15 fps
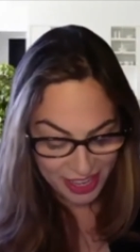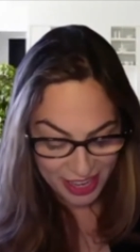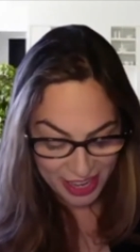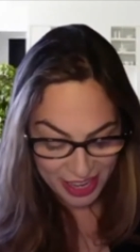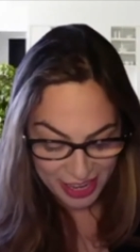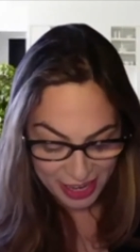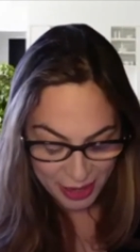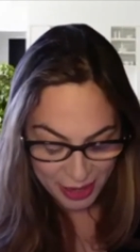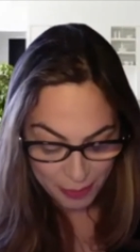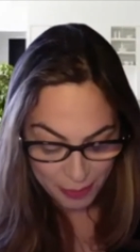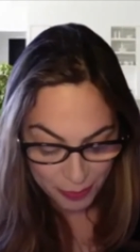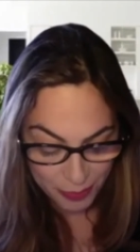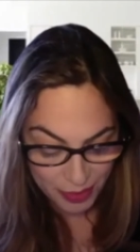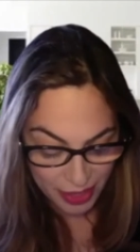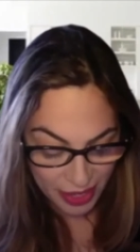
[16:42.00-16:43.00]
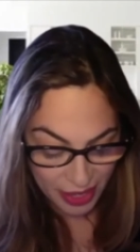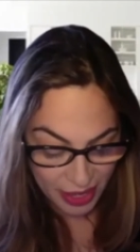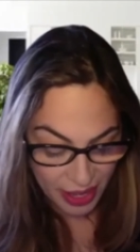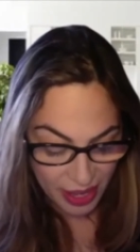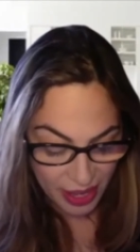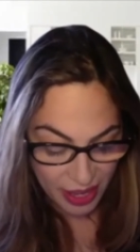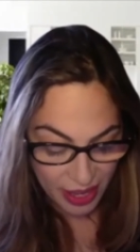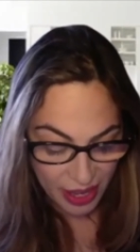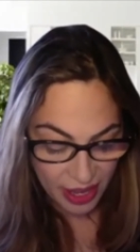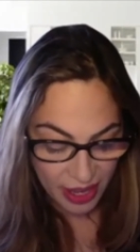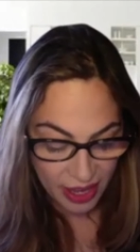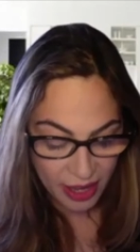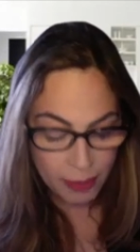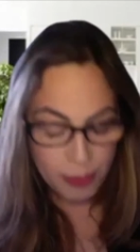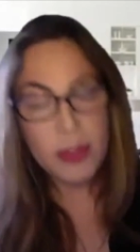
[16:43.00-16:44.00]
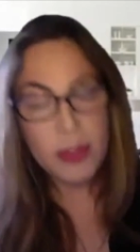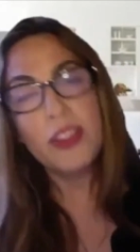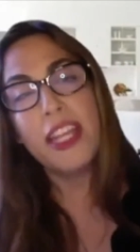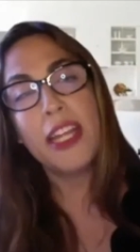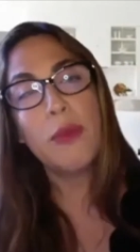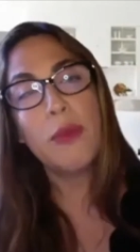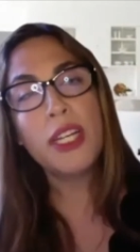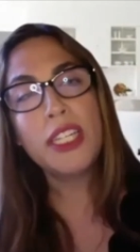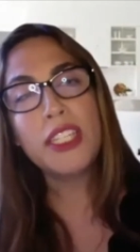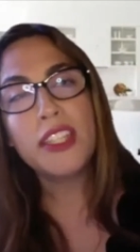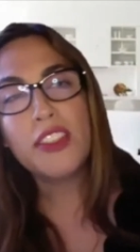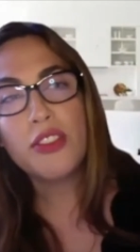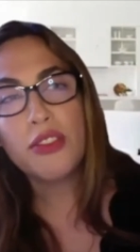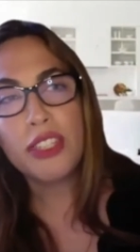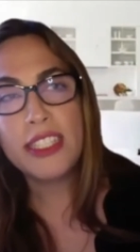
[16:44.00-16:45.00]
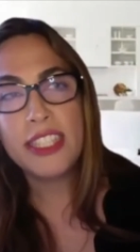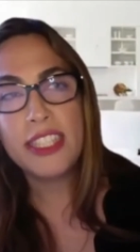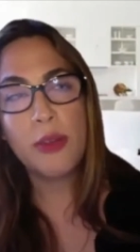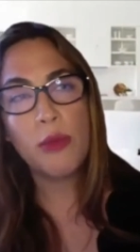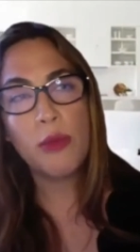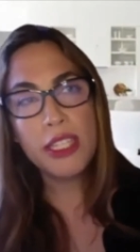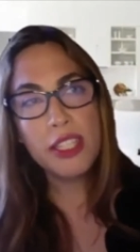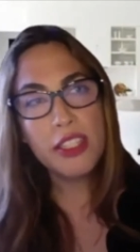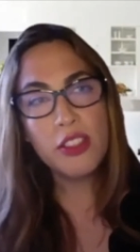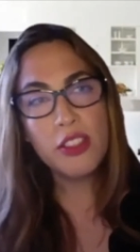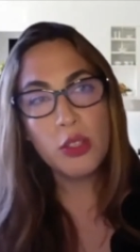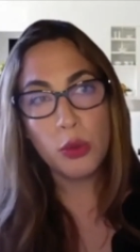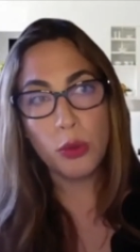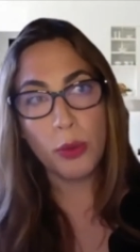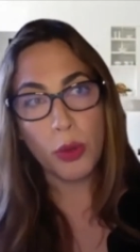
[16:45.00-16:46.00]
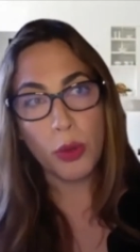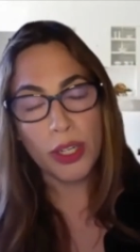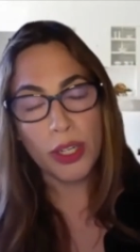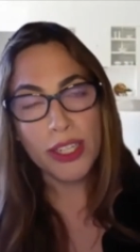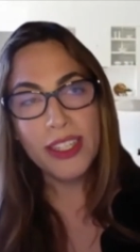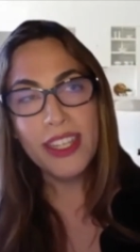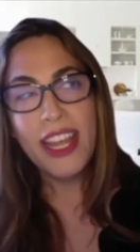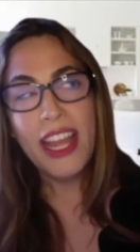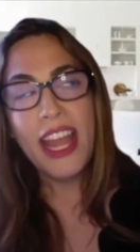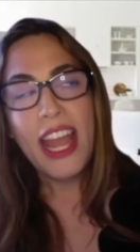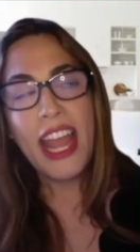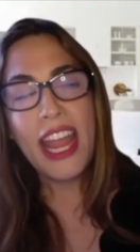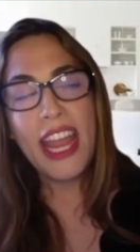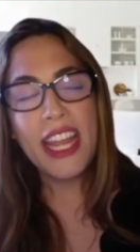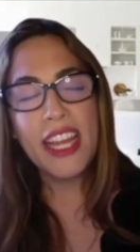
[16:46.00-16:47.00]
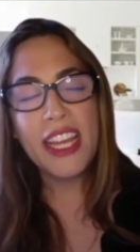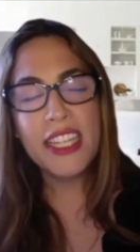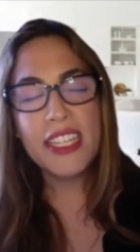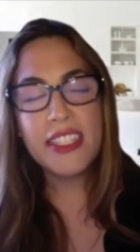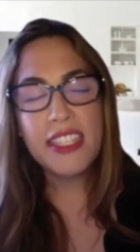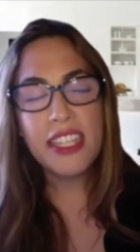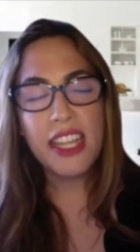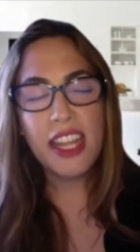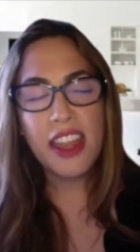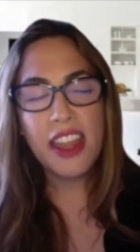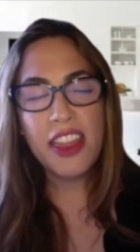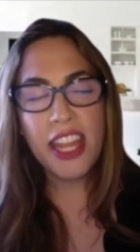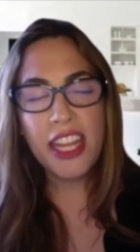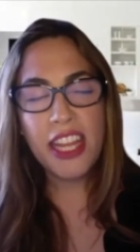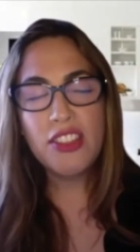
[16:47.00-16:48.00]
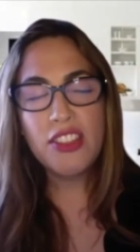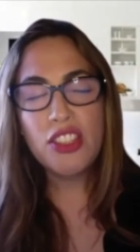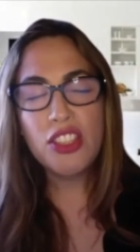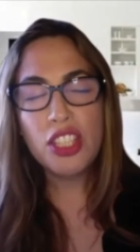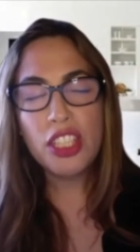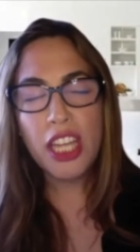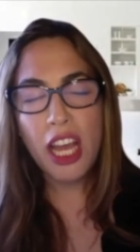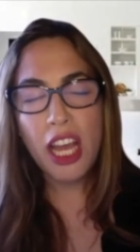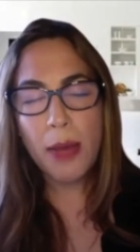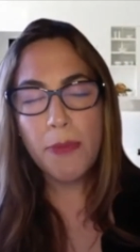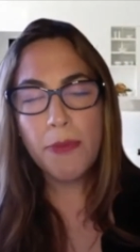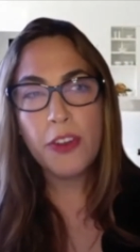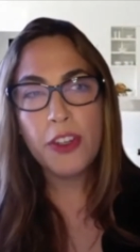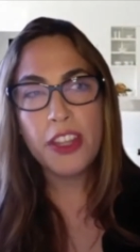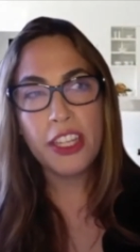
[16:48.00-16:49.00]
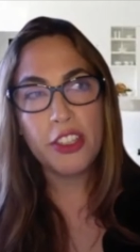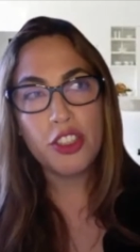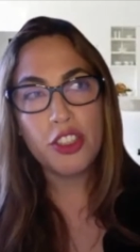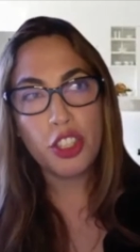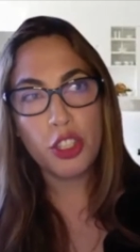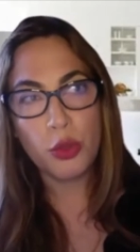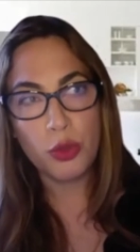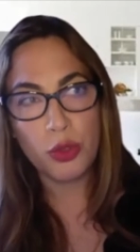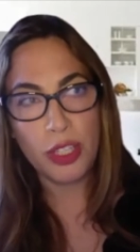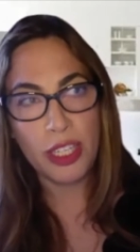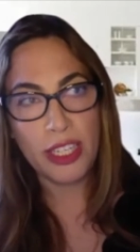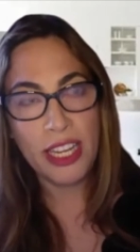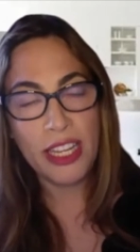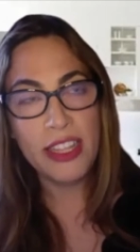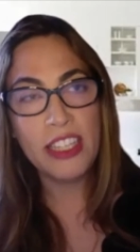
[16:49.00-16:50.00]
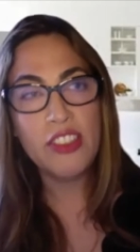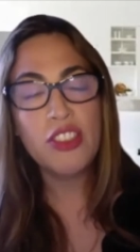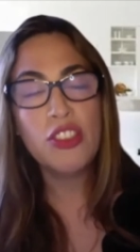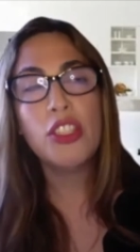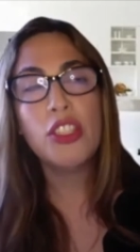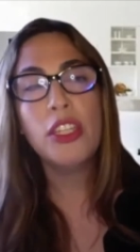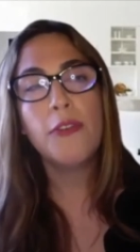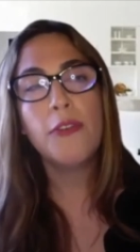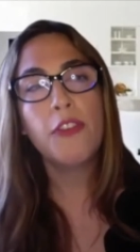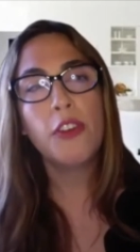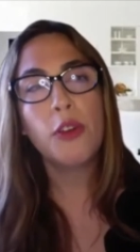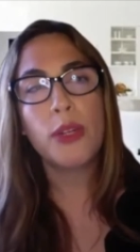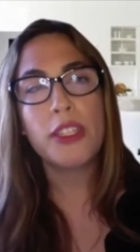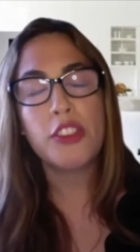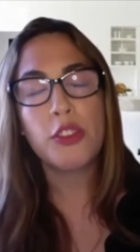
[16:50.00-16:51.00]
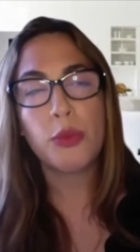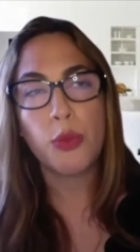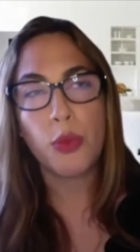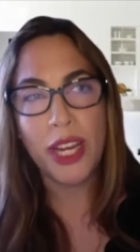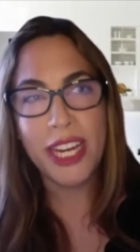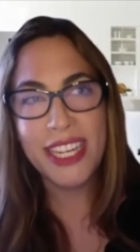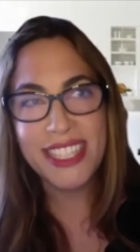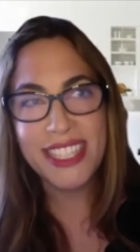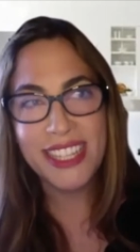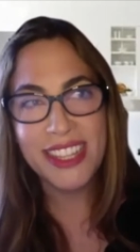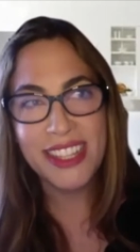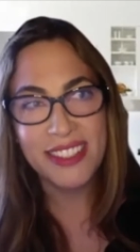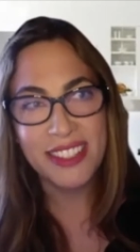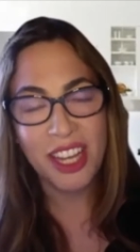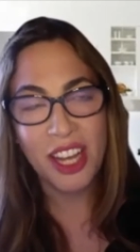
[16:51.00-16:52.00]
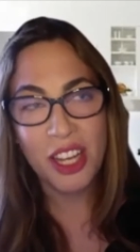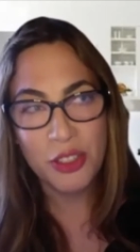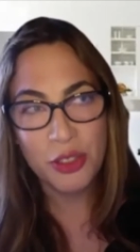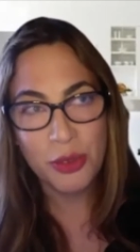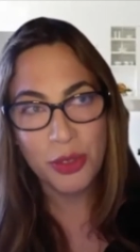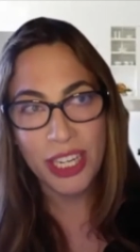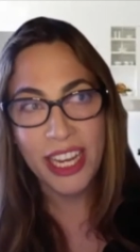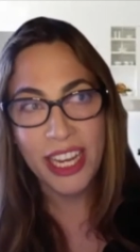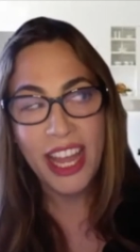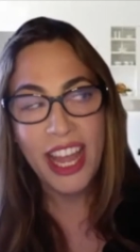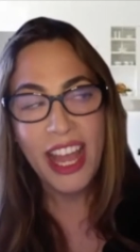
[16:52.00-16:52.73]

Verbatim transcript: um, um, they went to the streets they went to the school board and they stood up for their children and they stood up for what's right in this country